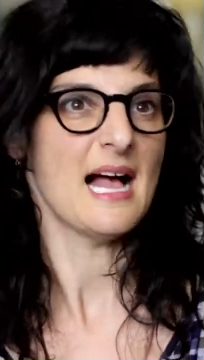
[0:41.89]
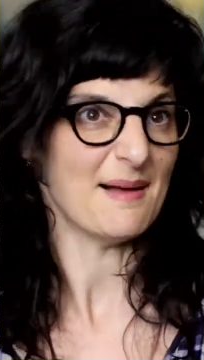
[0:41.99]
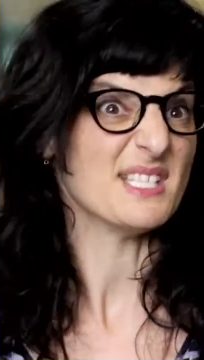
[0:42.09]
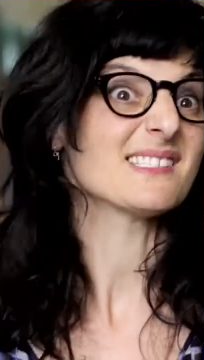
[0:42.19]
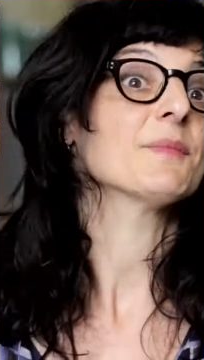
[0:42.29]

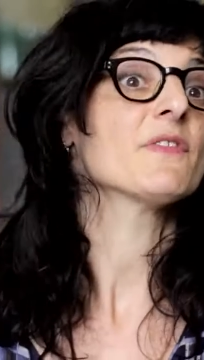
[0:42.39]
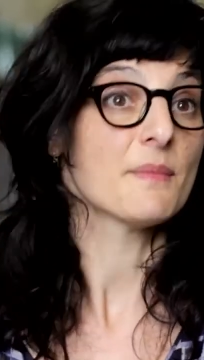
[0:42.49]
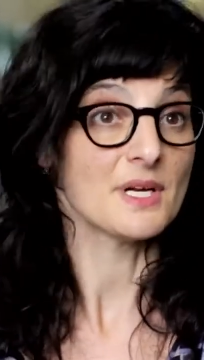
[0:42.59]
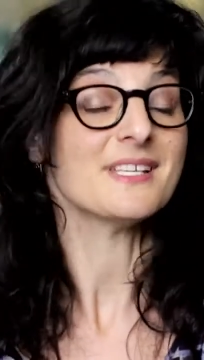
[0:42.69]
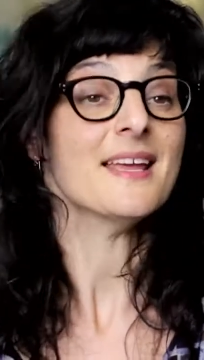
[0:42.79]
I mean, some of the
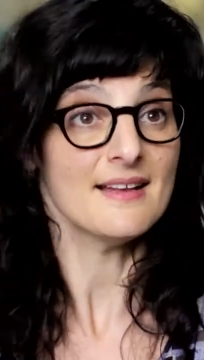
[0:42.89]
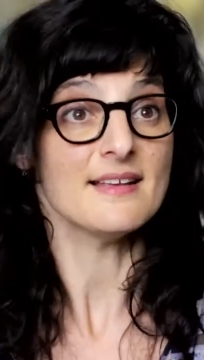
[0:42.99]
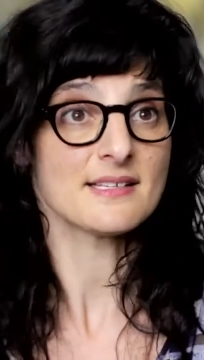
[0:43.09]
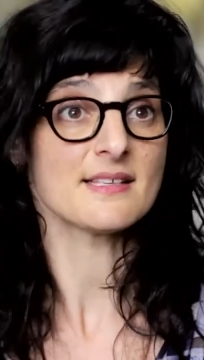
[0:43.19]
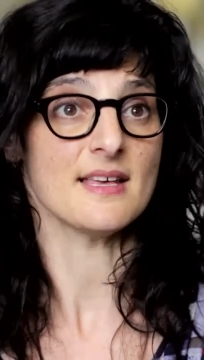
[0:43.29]
most
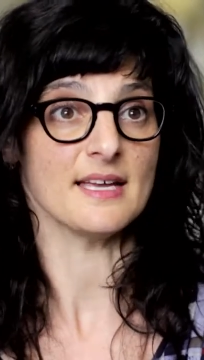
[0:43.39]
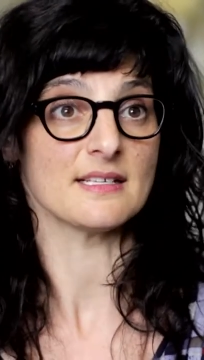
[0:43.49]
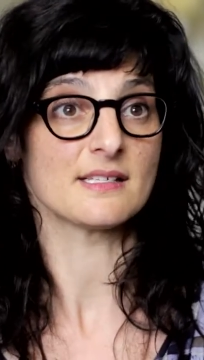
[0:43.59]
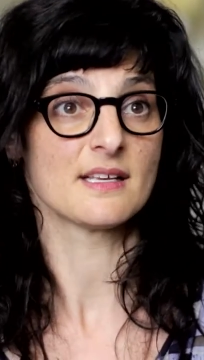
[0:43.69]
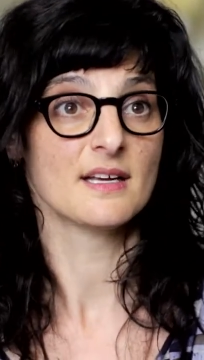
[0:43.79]
hideous
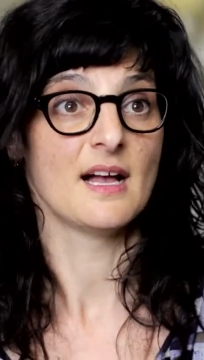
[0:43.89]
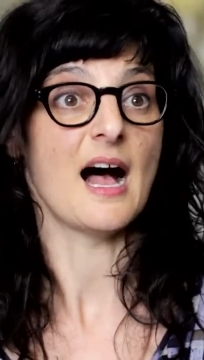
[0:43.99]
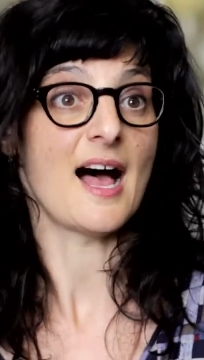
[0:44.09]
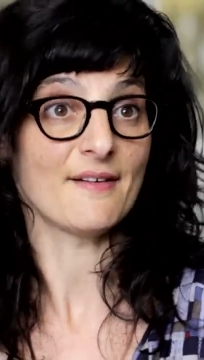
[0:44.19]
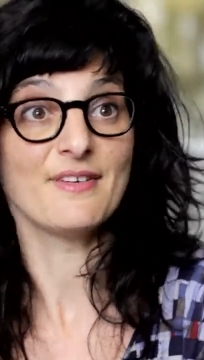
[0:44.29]
things
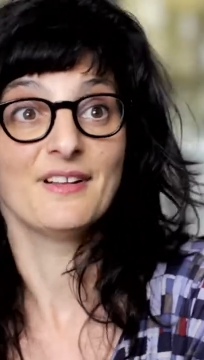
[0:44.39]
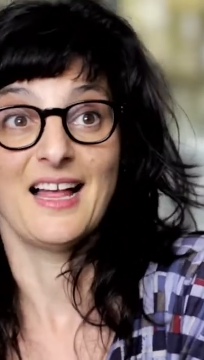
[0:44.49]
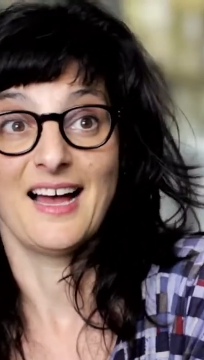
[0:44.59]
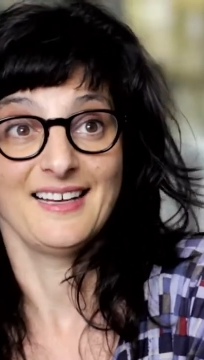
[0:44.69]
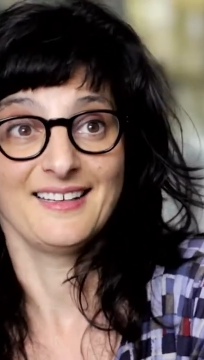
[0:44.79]
I feel
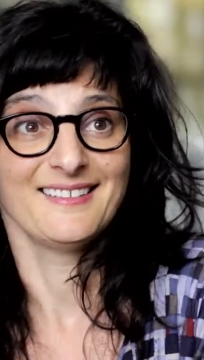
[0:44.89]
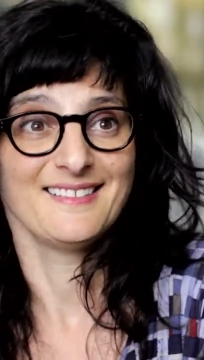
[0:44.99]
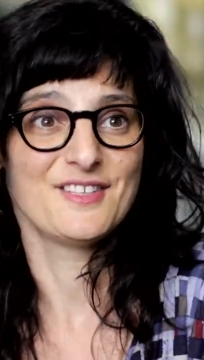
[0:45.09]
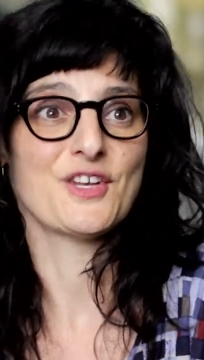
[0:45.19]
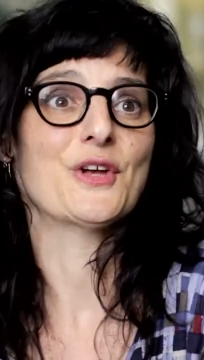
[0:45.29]
I
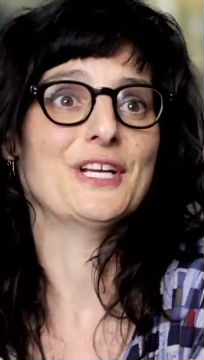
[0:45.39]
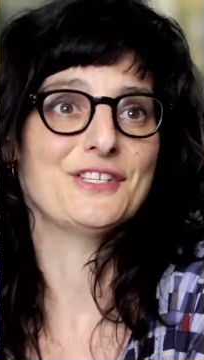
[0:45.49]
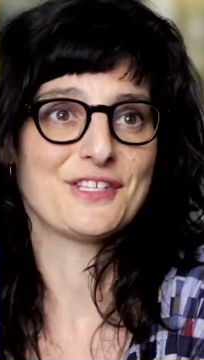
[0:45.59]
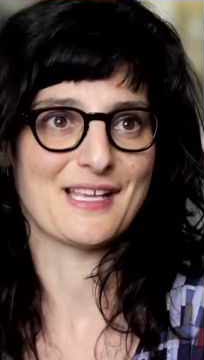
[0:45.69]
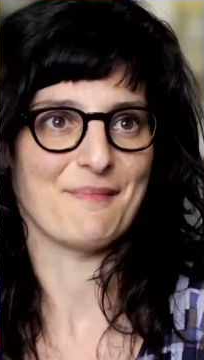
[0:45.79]
can turn
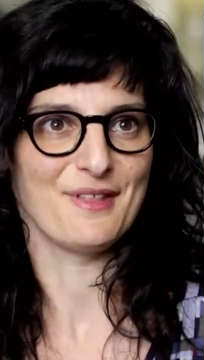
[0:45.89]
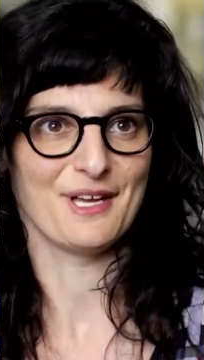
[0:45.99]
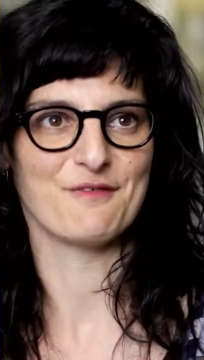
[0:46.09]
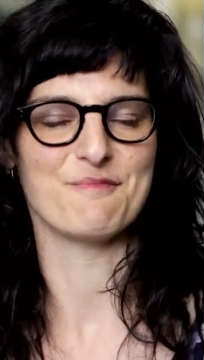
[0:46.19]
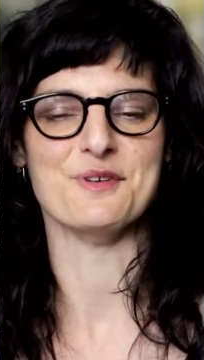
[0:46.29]
into
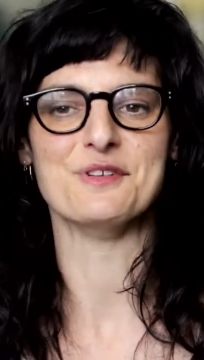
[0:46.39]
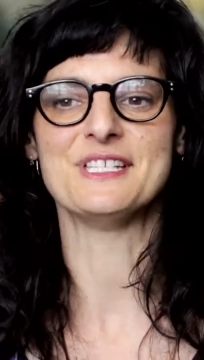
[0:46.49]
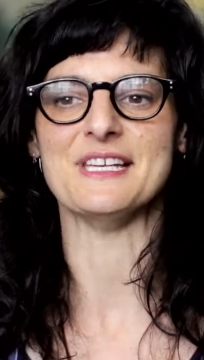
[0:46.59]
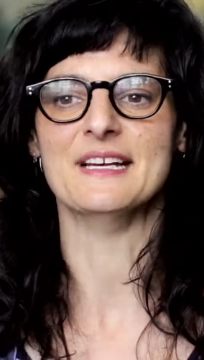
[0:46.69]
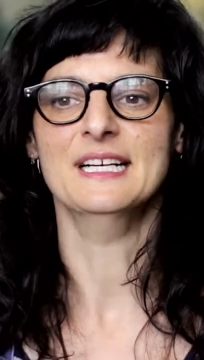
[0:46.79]
something of
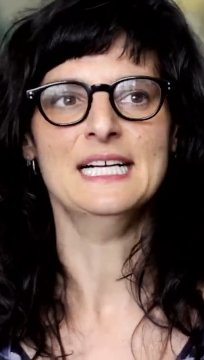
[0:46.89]
beauty